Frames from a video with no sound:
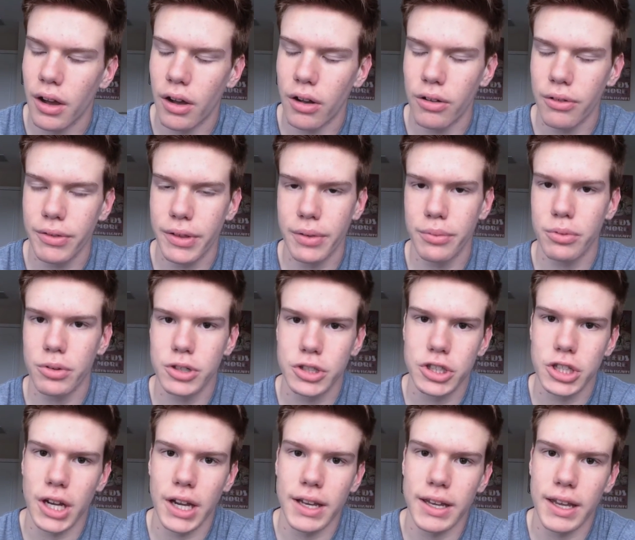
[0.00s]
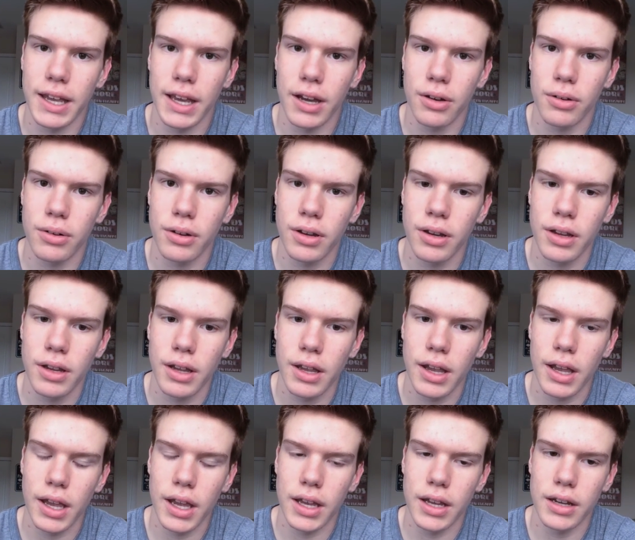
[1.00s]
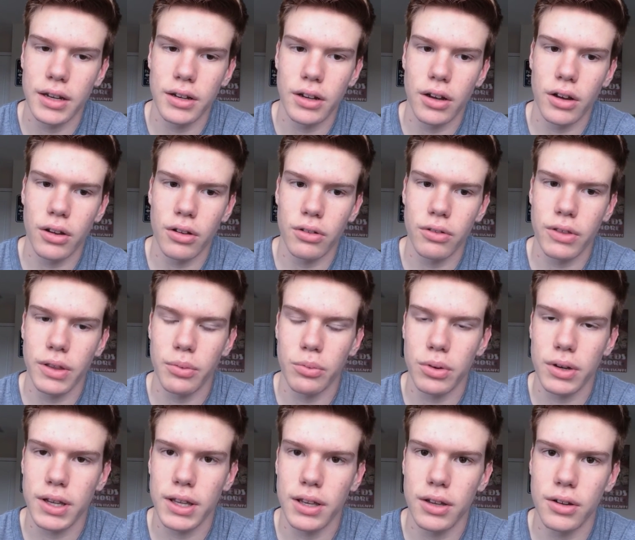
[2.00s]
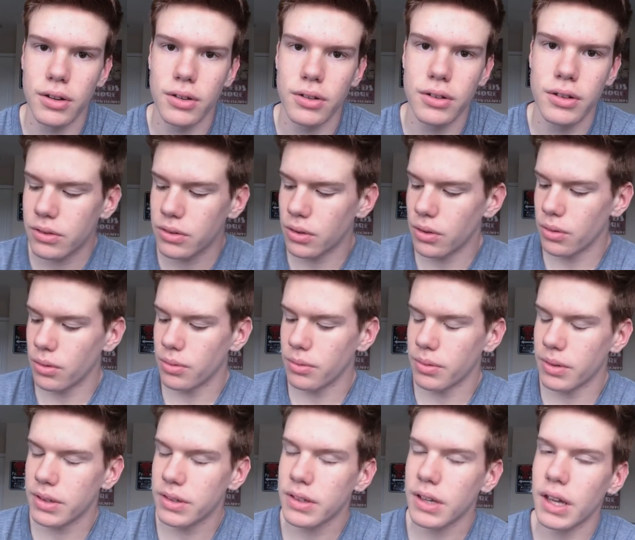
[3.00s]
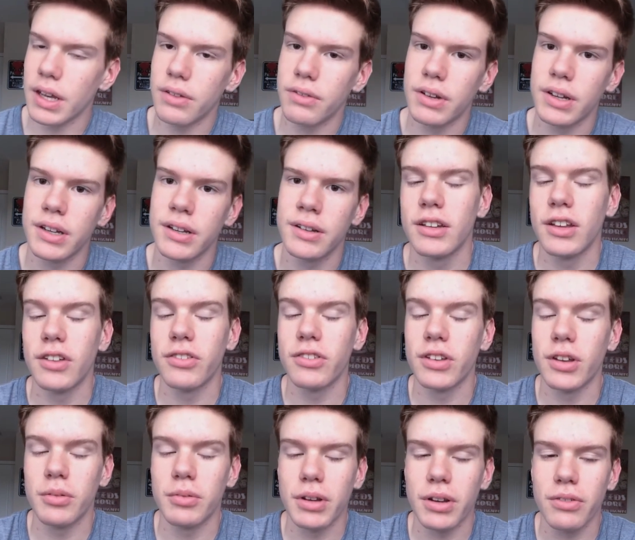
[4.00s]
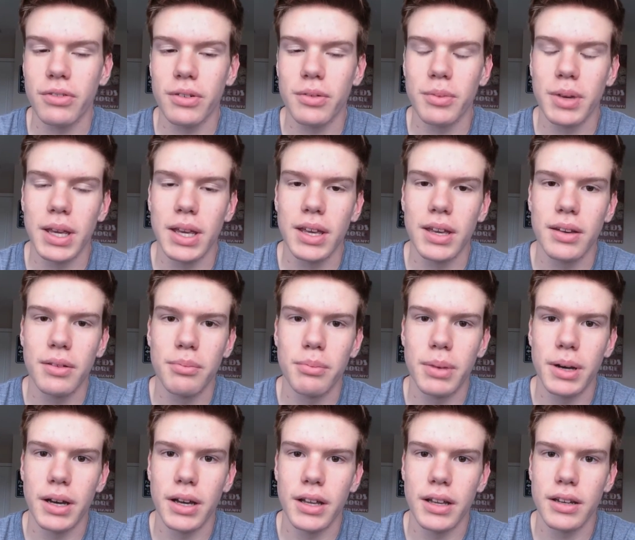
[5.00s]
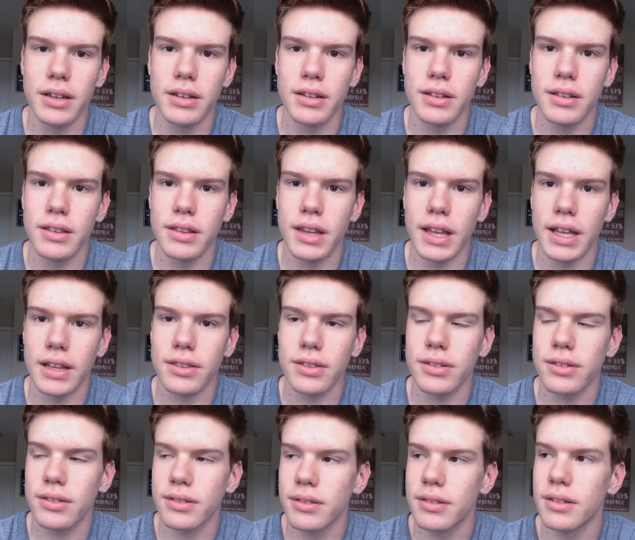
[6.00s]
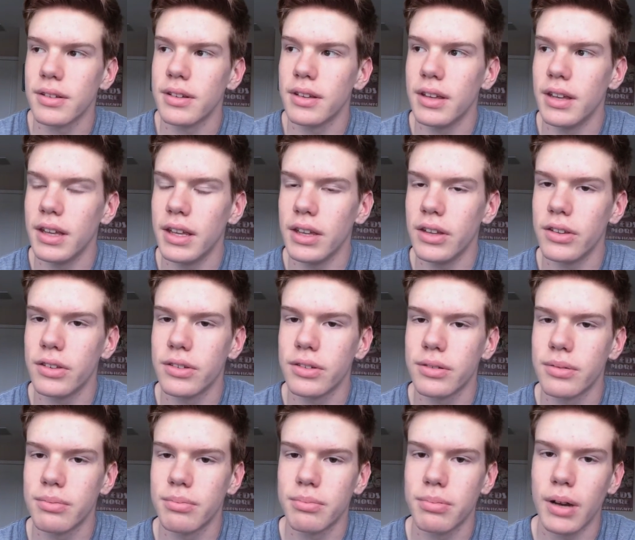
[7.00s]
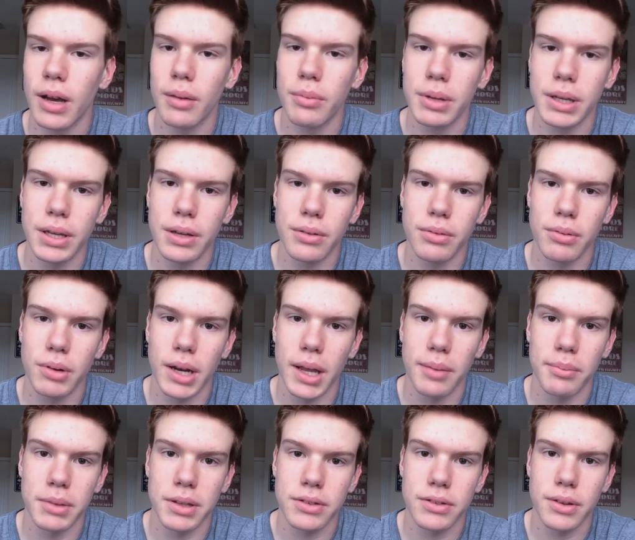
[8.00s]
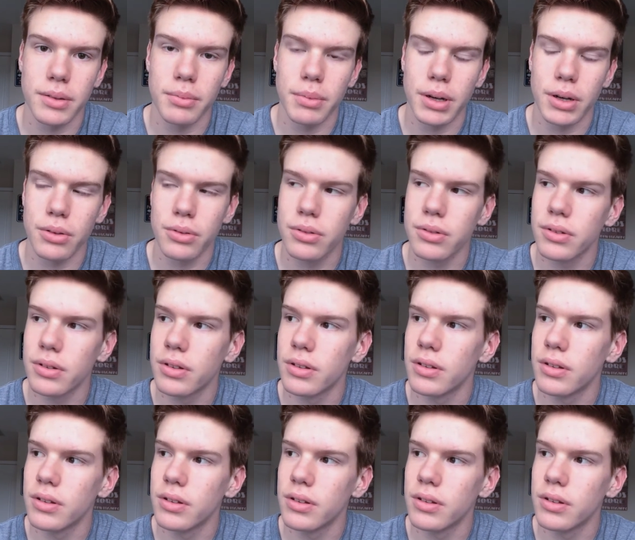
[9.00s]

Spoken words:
of them were shot down and all of them were killed. So it's kind of a tough subject for me, but he's probably what I miss the most.